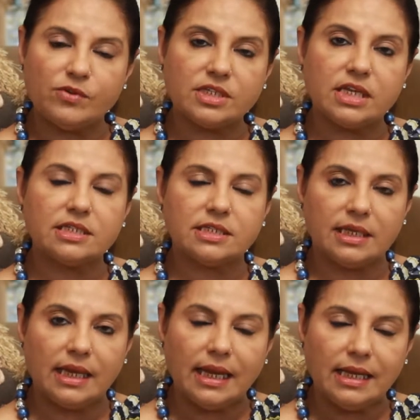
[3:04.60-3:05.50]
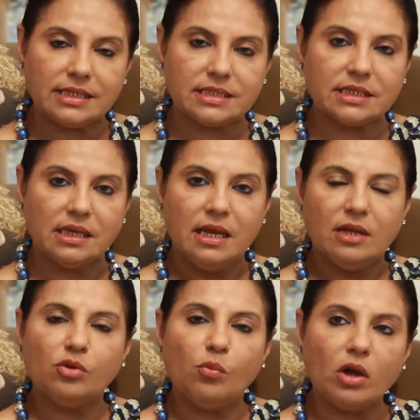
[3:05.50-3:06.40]
FSH, the LH.
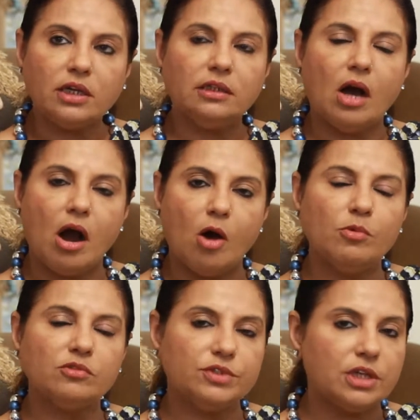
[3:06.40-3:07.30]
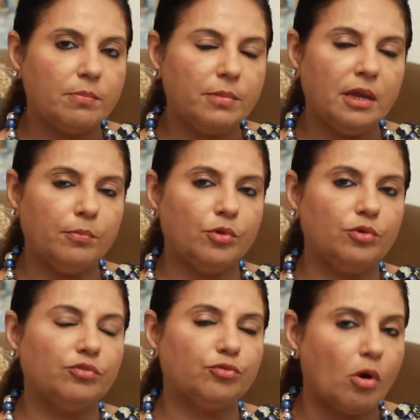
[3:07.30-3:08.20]
So what are the hormones which are being
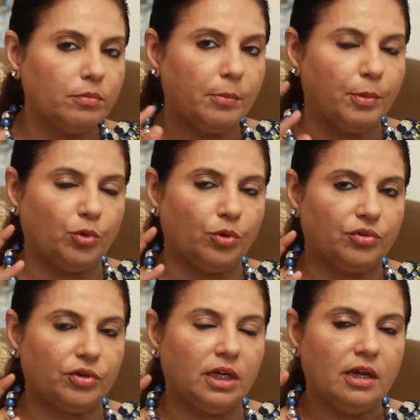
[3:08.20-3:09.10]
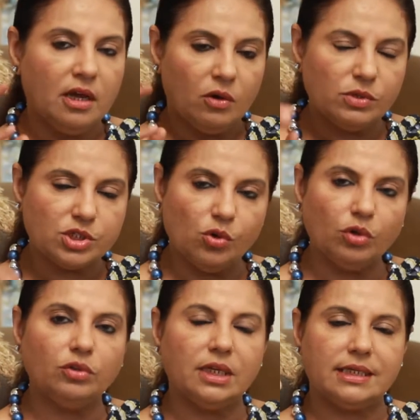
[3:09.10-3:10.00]
produced from the pituitary which
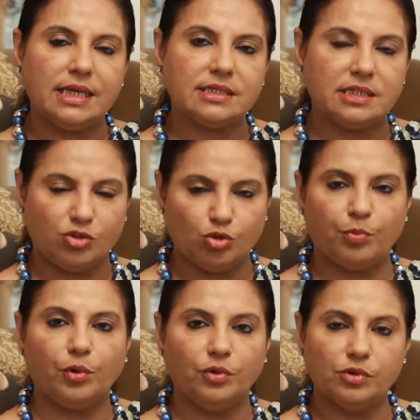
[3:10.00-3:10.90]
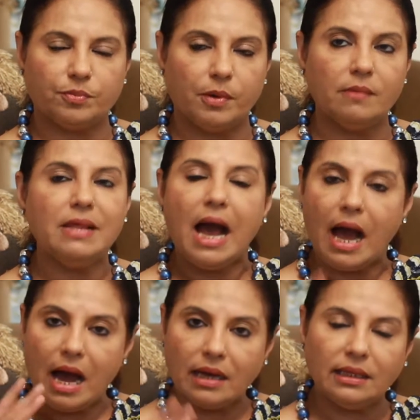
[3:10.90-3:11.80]
go to the testes to produce sperm?
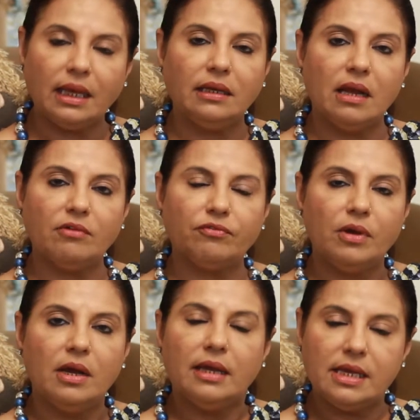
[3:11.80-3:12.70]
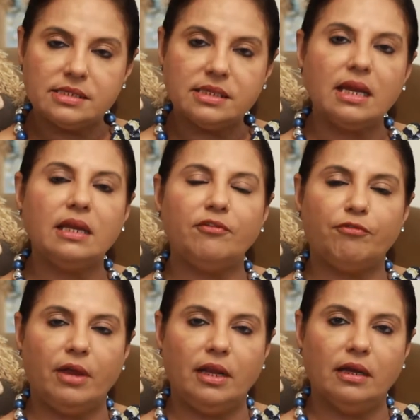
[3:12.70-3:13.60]
Are they enough? Is there any
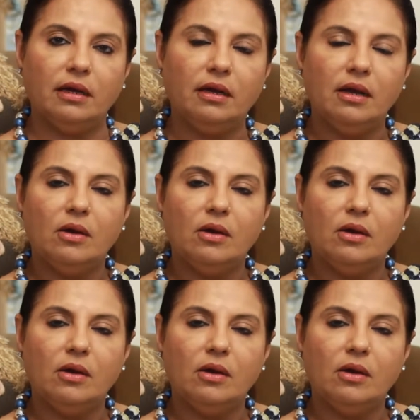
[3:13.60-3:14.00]
failure?